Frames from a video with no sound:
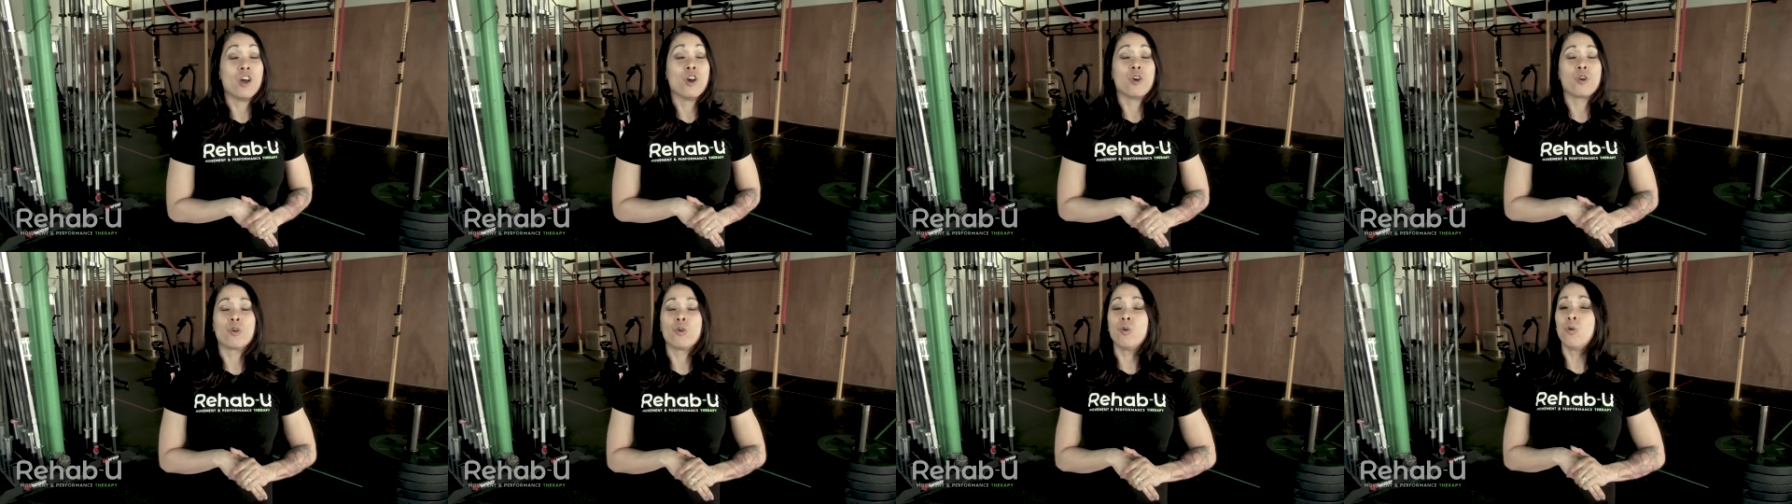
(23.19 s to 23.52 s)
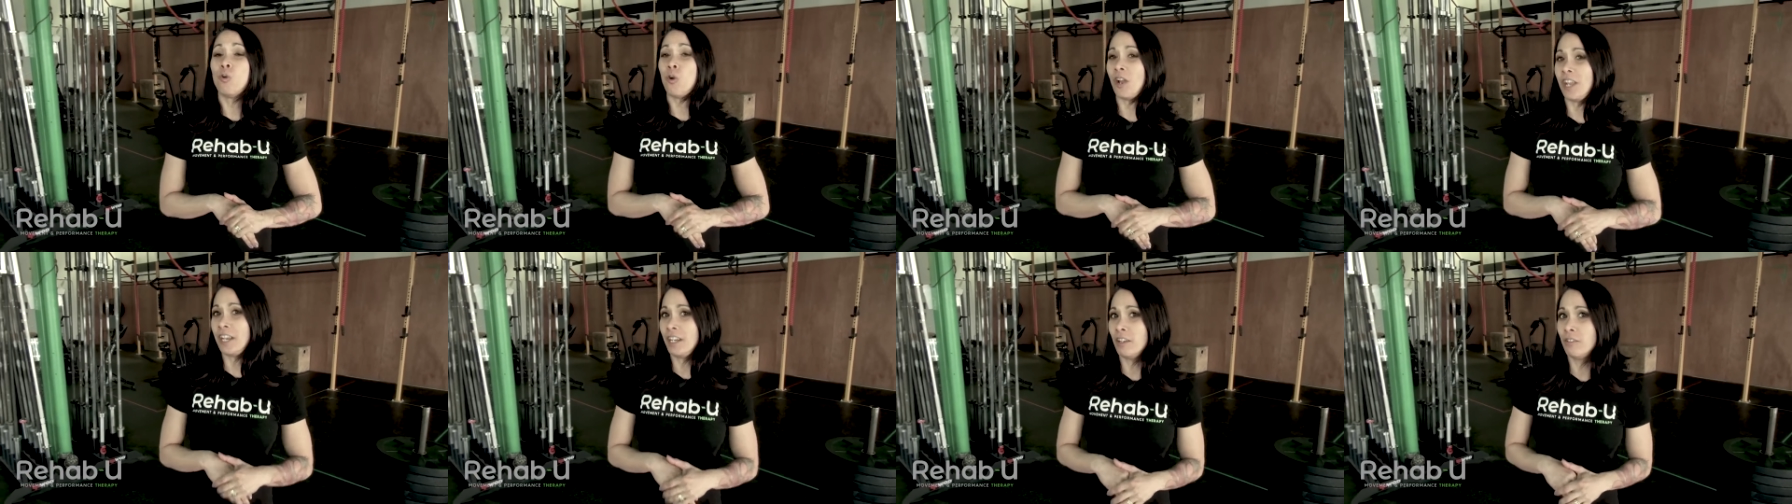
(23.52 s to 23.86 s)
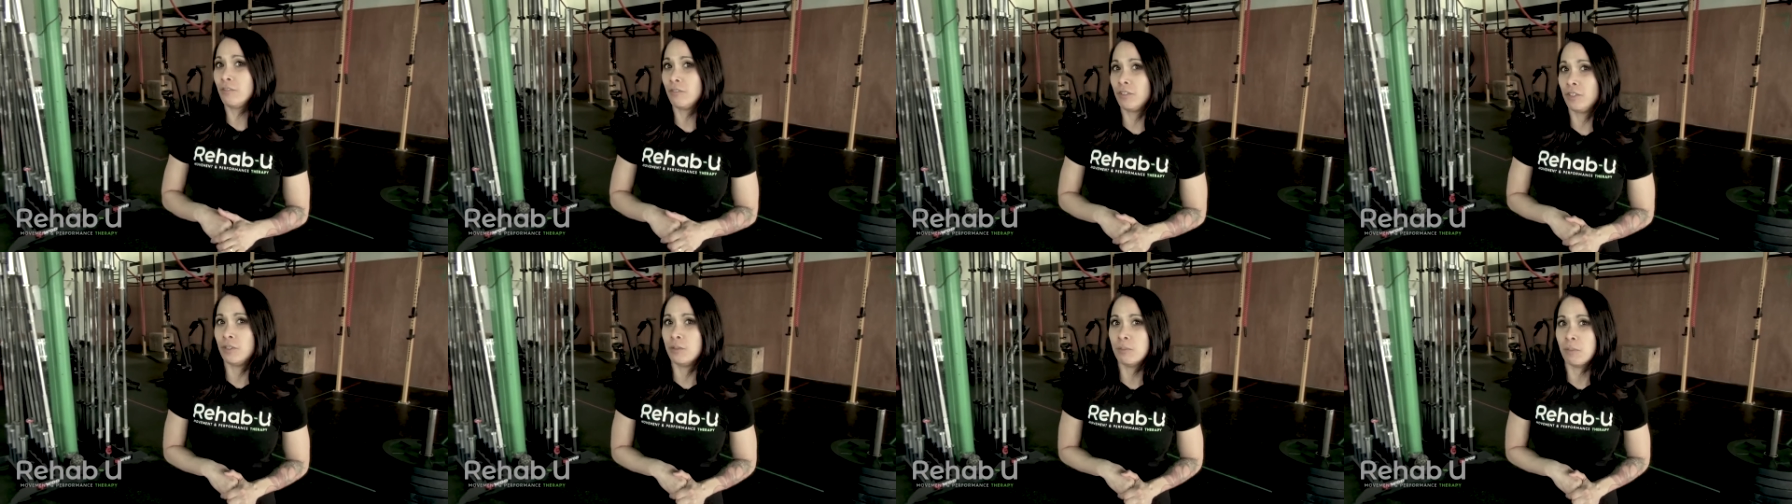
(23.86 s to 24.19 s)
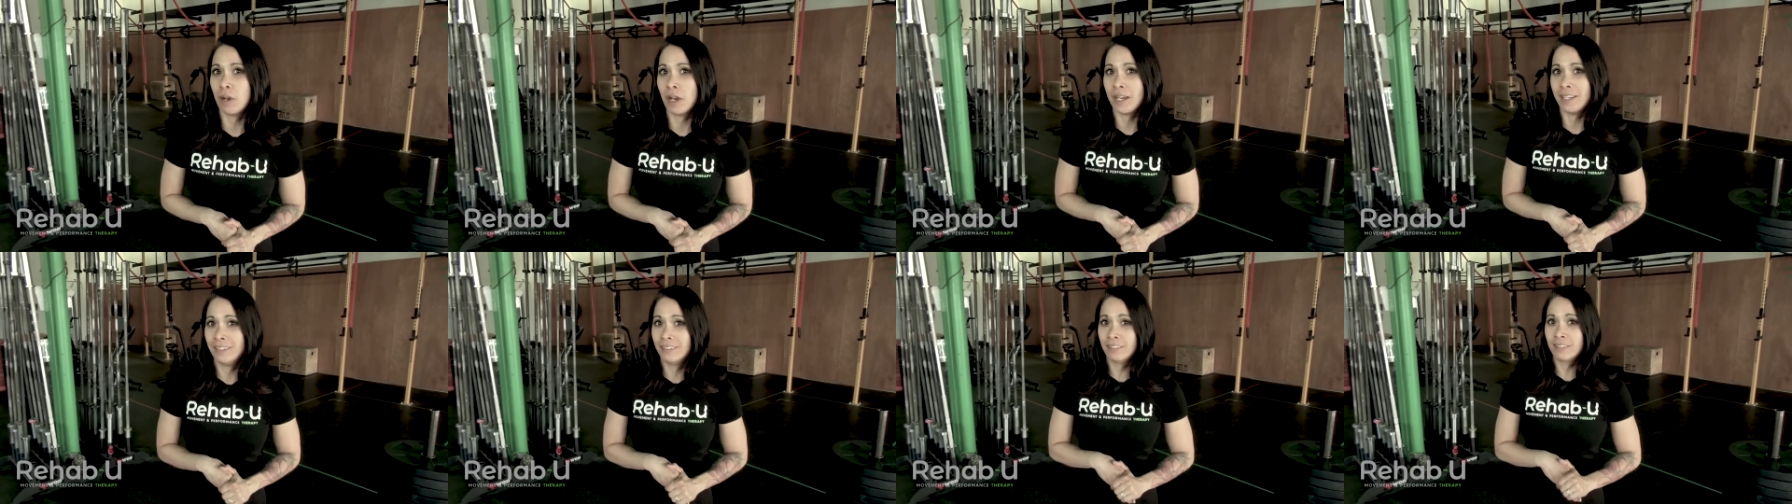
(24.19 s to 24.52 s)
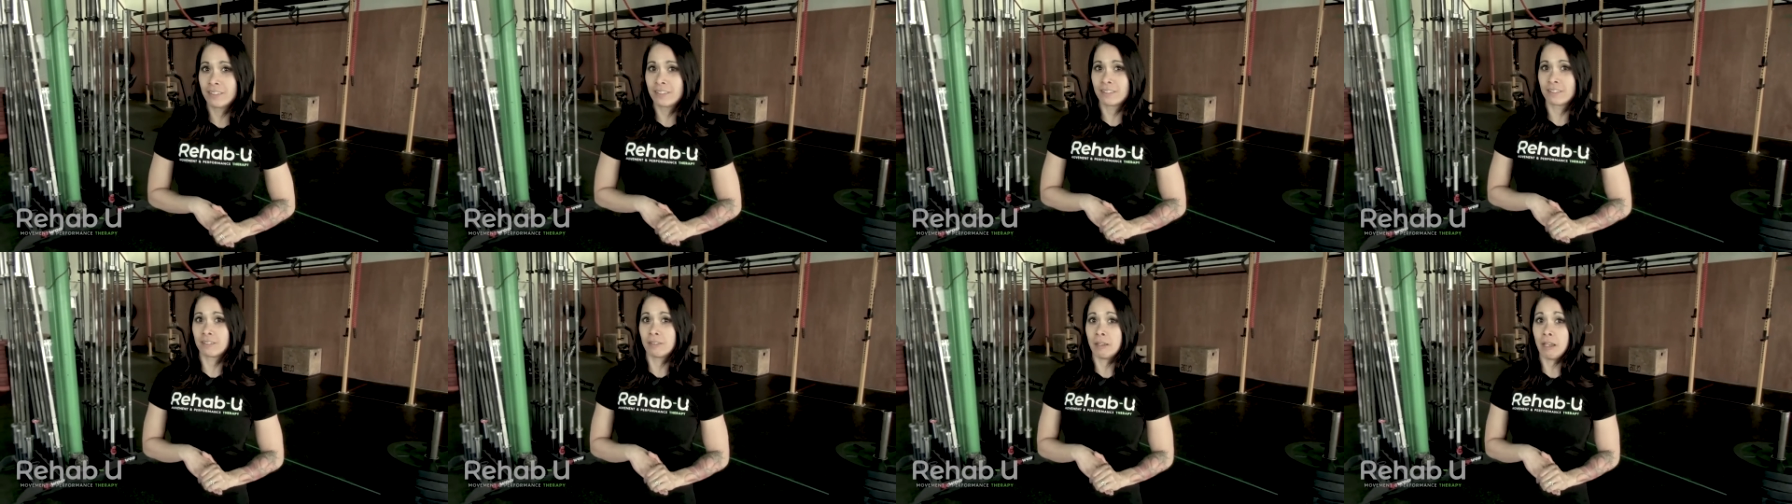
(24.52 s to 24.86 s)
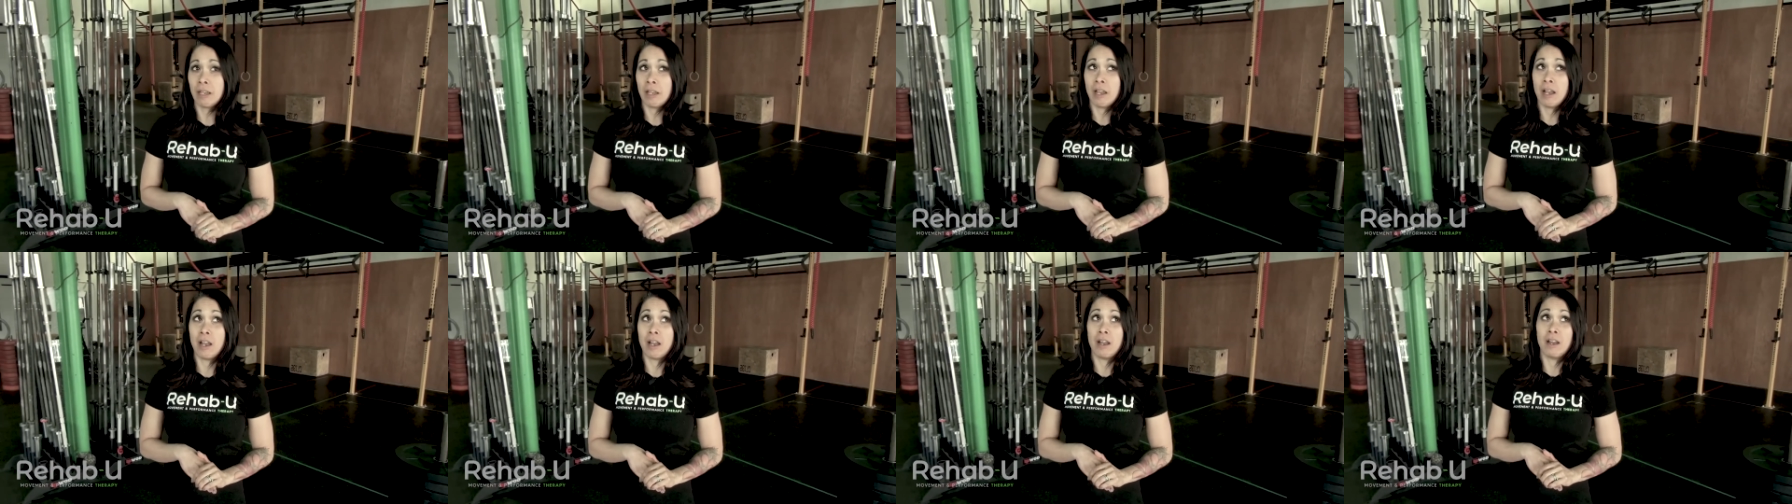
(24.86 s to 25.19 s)
quite a few months,
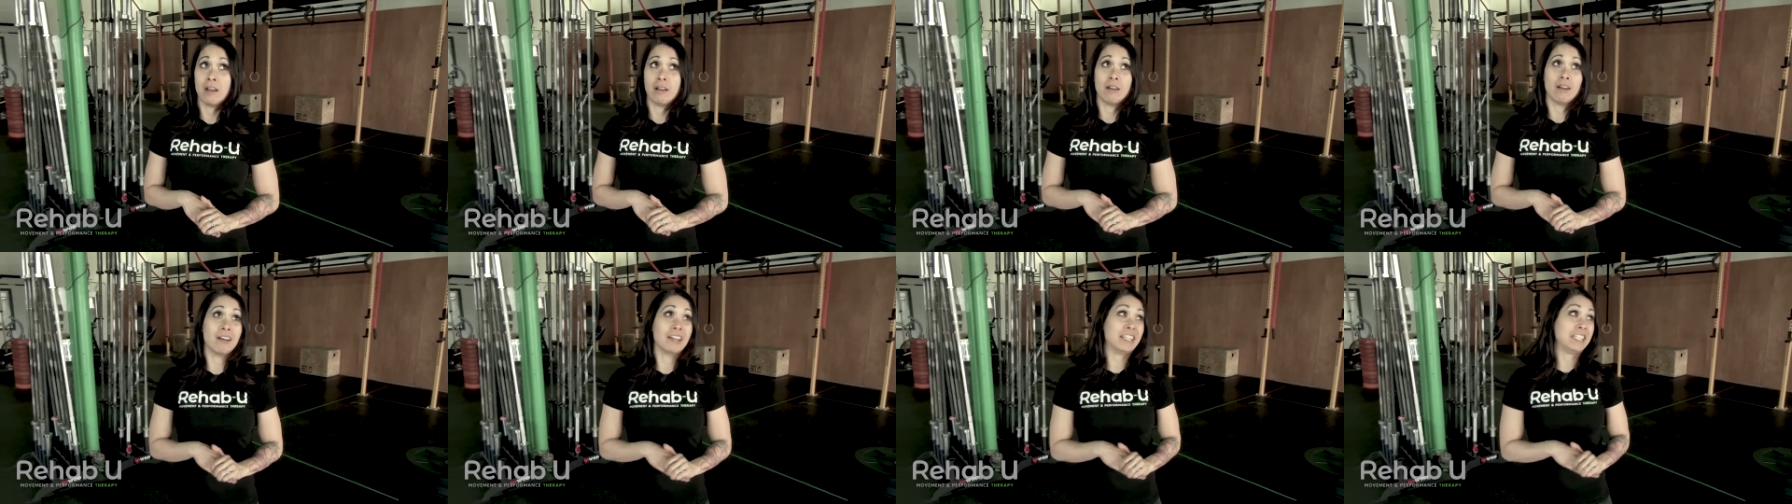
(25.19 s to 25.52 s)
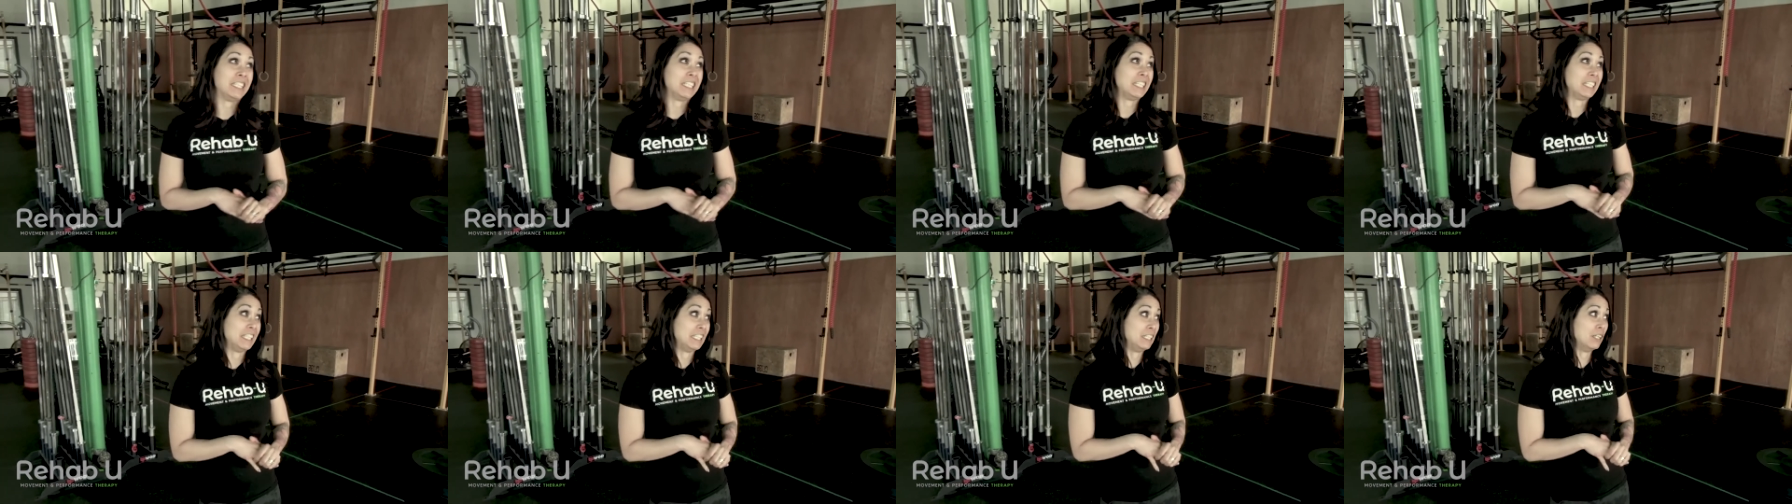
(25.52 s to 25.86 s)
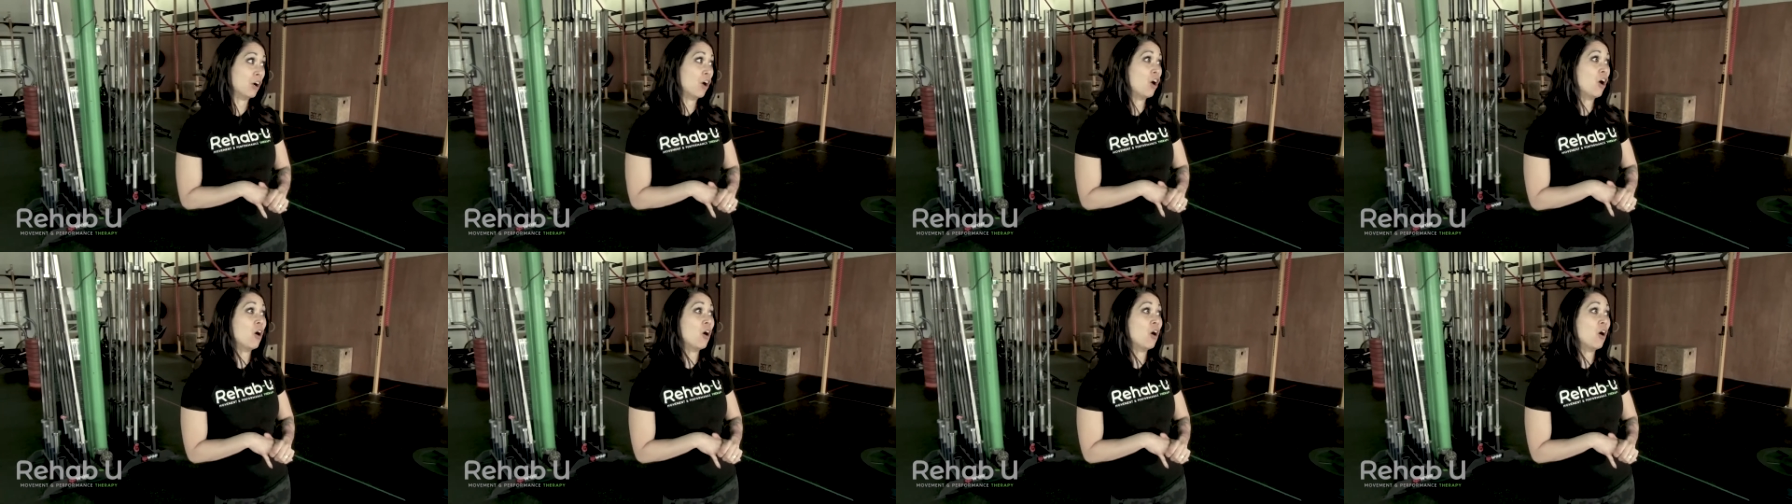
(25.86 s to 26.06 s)
i.e.